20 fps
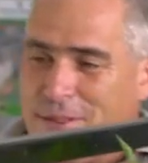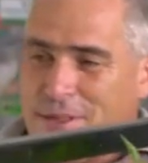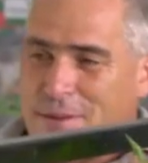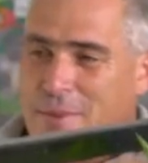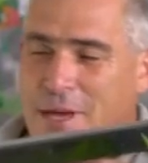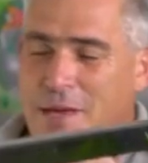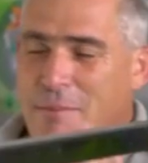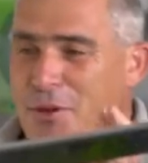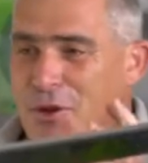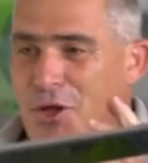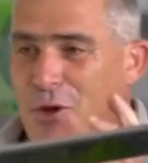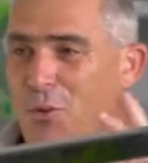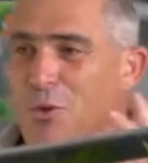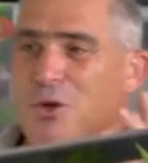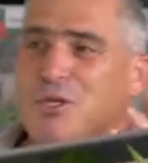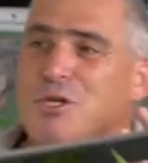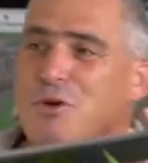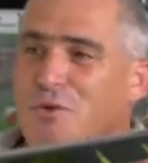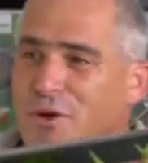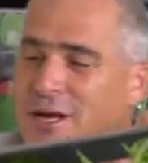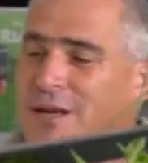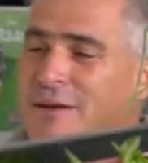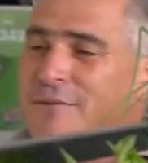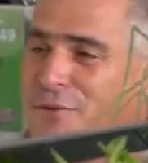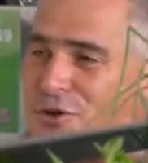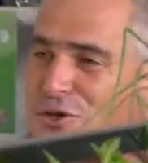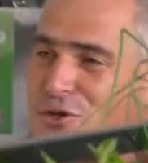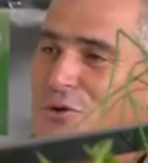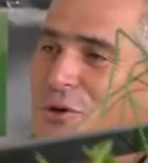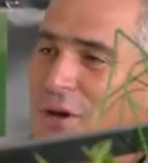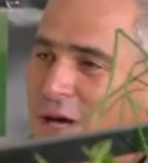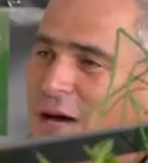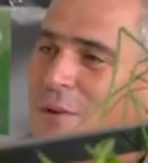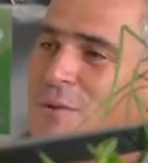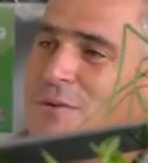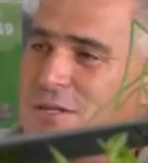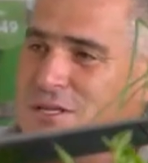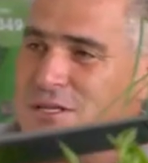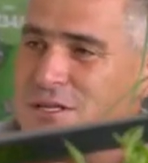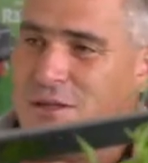there may be no water running for 2
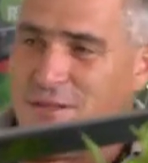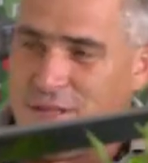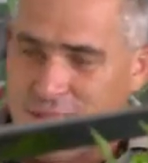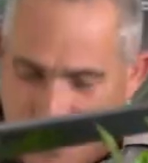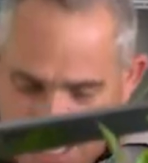hours or so, there's